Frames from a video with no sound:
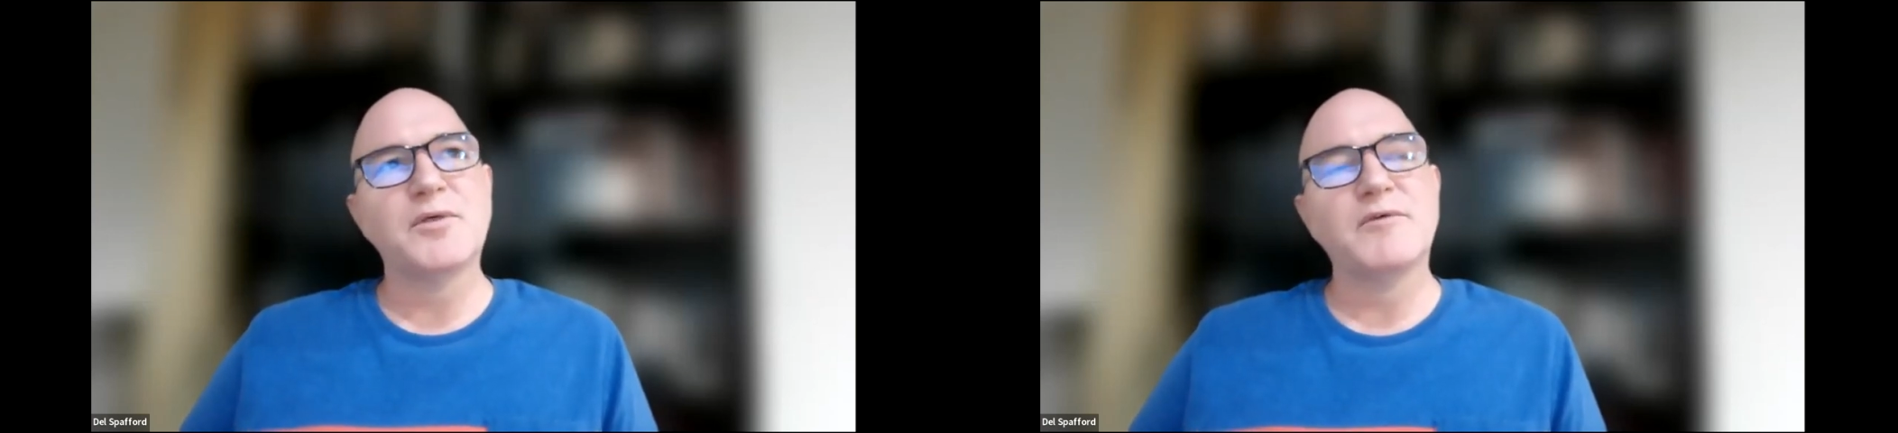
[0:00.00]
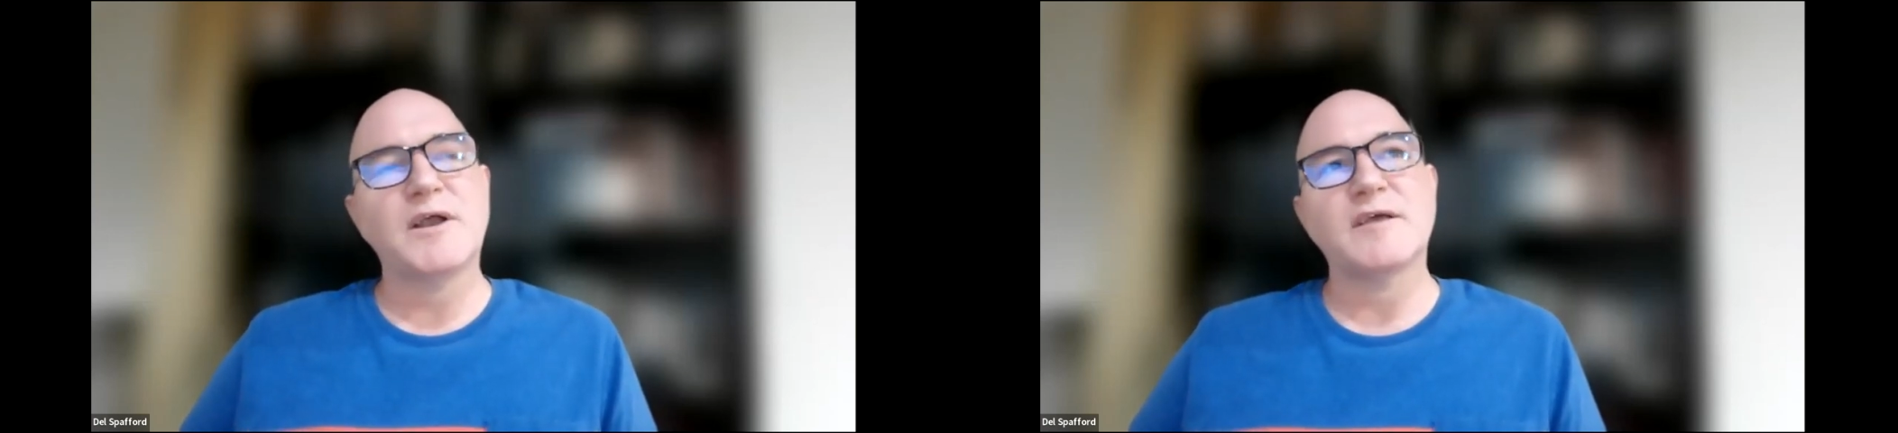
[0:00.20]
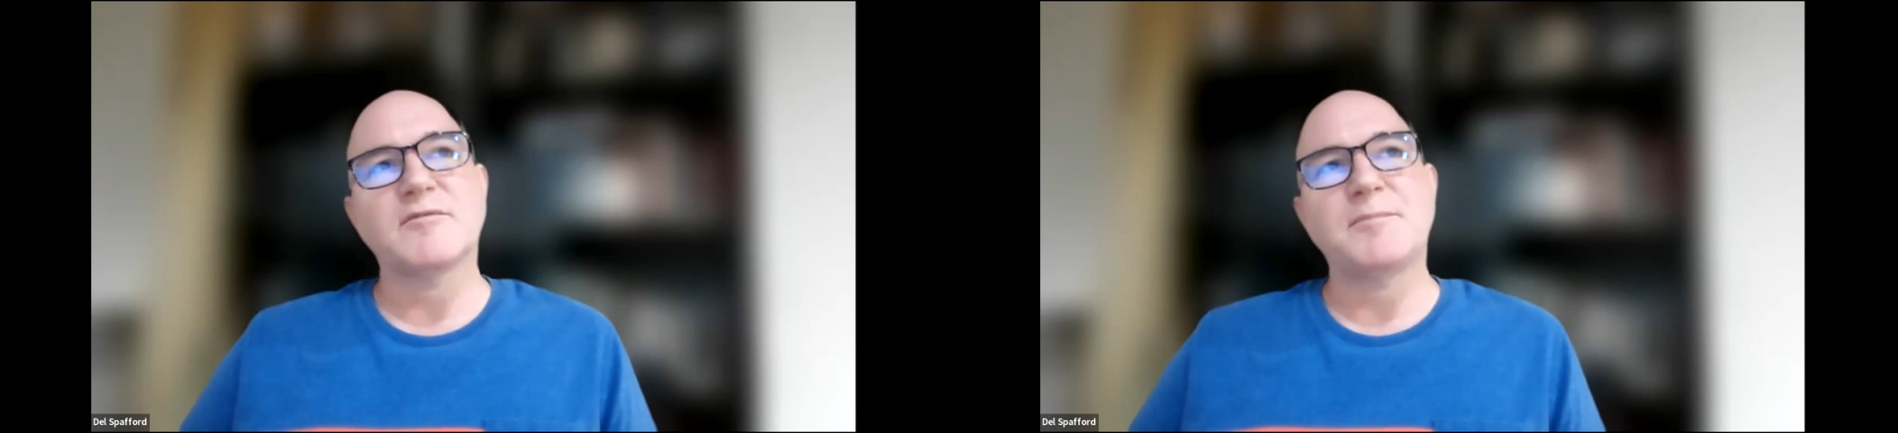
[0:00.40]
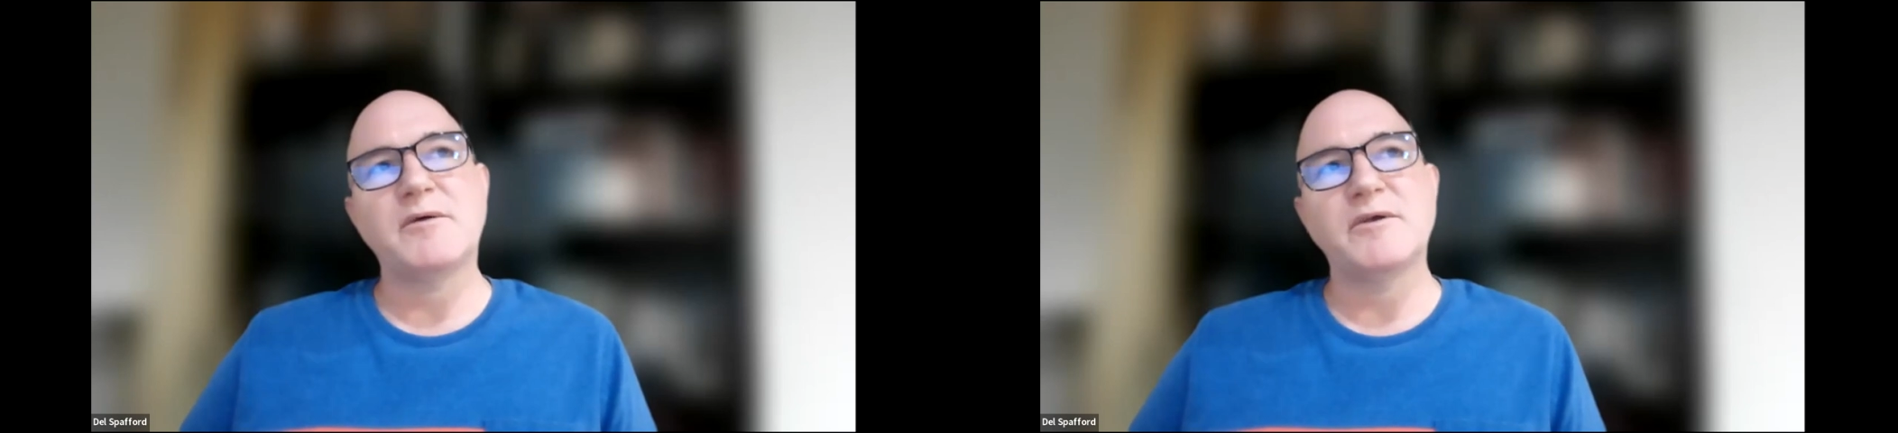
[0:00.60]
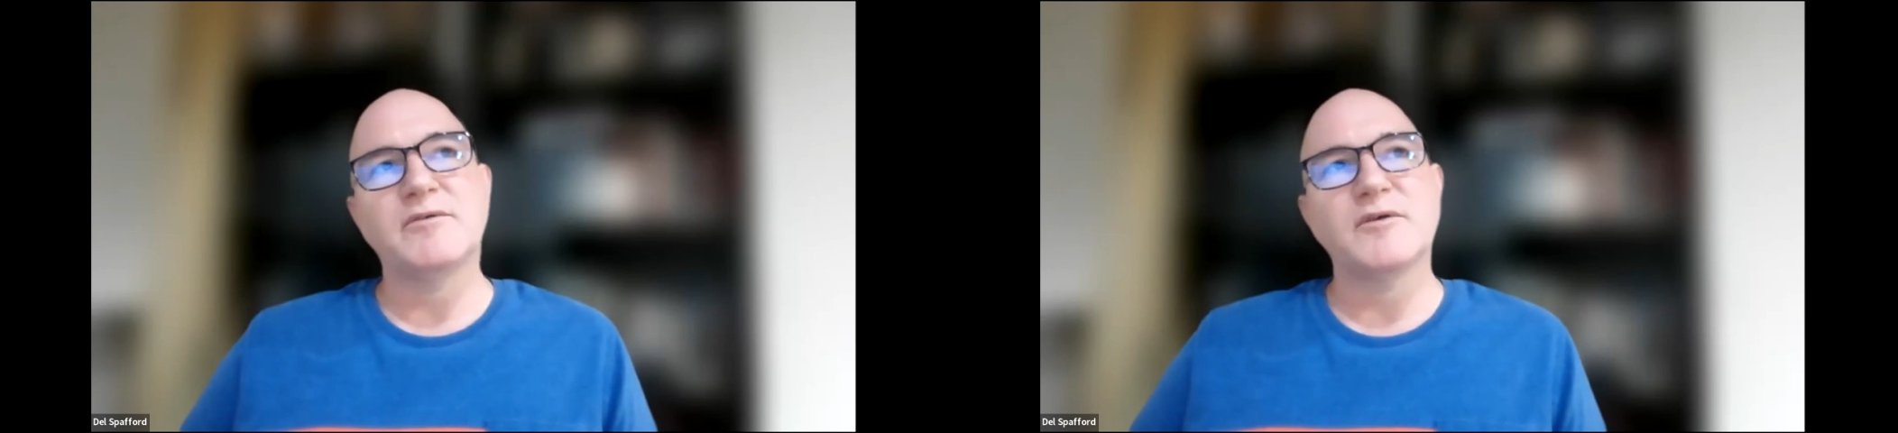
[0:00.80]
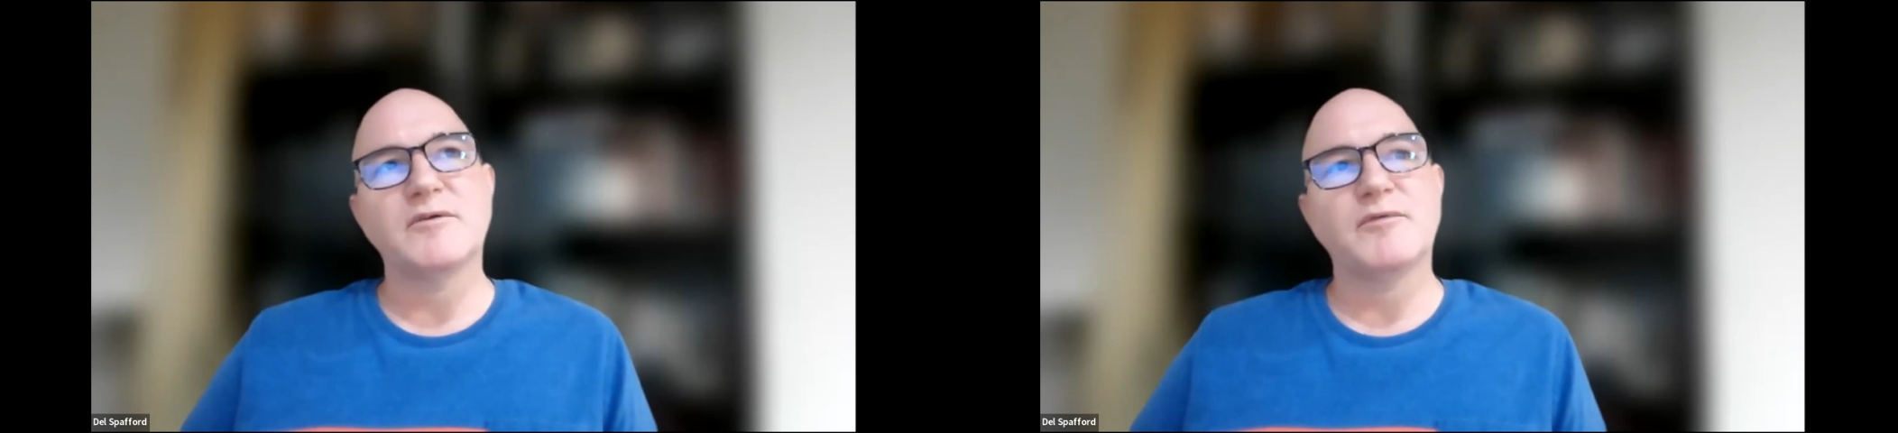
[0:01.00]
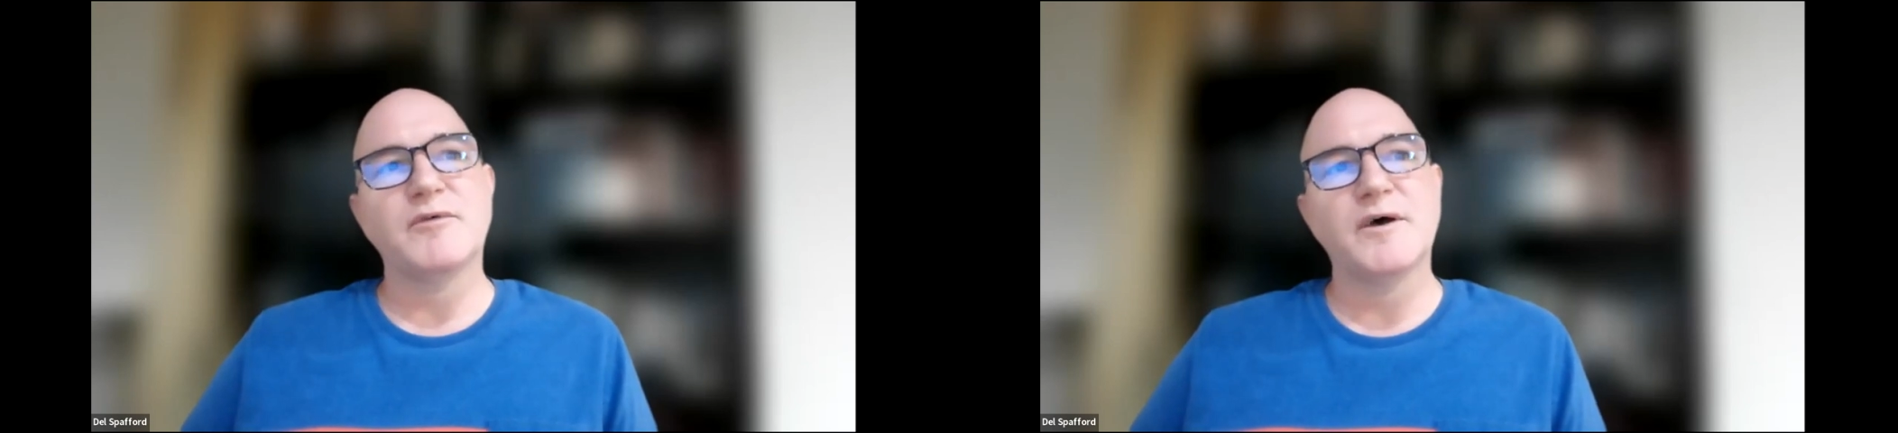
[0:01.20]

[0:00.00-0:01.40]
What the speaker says: have had experience of